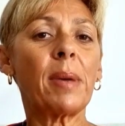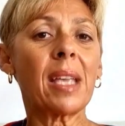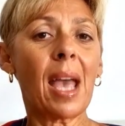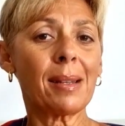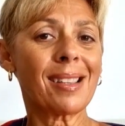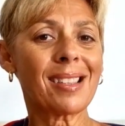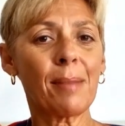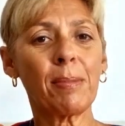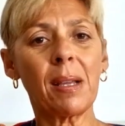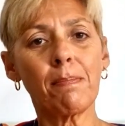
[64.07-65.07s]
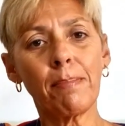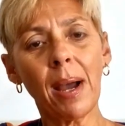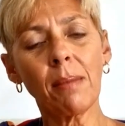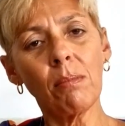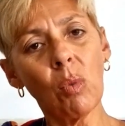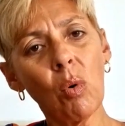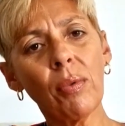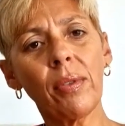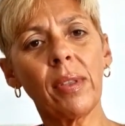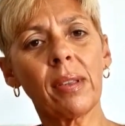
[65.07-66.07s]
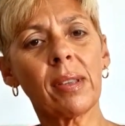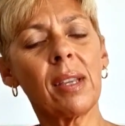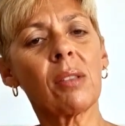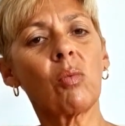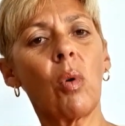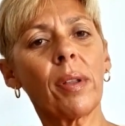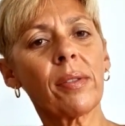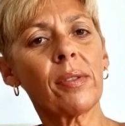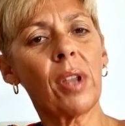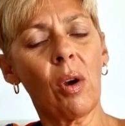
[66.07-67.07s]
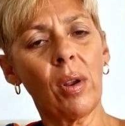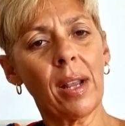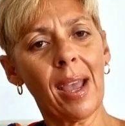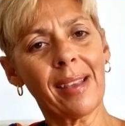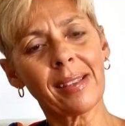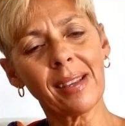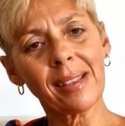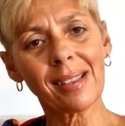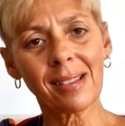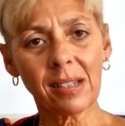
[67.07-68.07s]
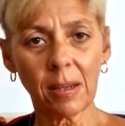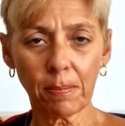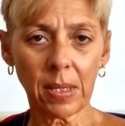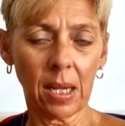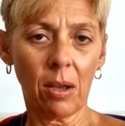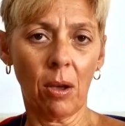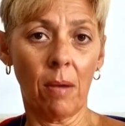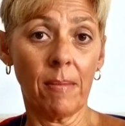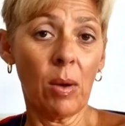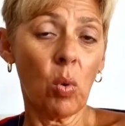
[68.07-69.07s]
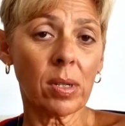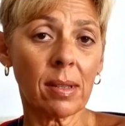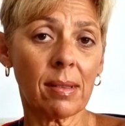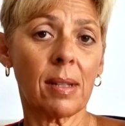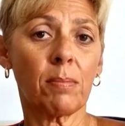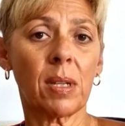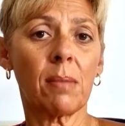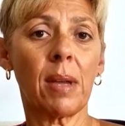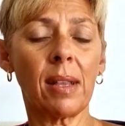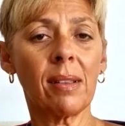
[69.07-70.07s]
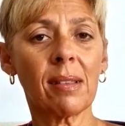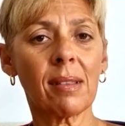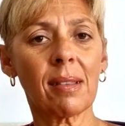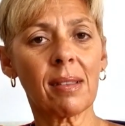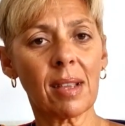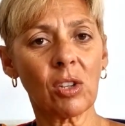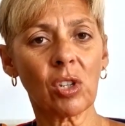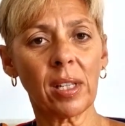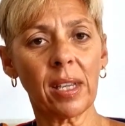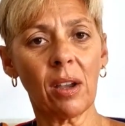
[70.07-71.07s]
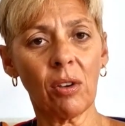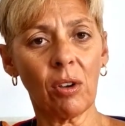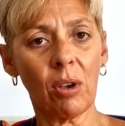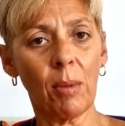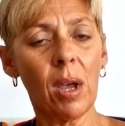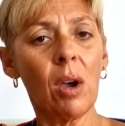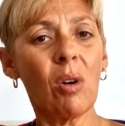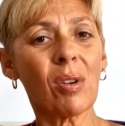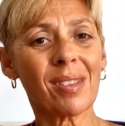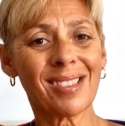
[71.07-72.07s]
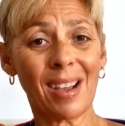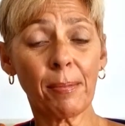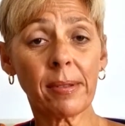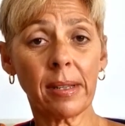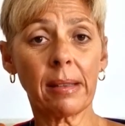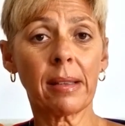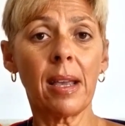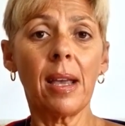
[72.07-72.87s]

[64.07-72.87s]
being antiseptic. But more than this, it's what's known as a styptic herb. Now, what does styptic mean? This is essentially a herb or a substance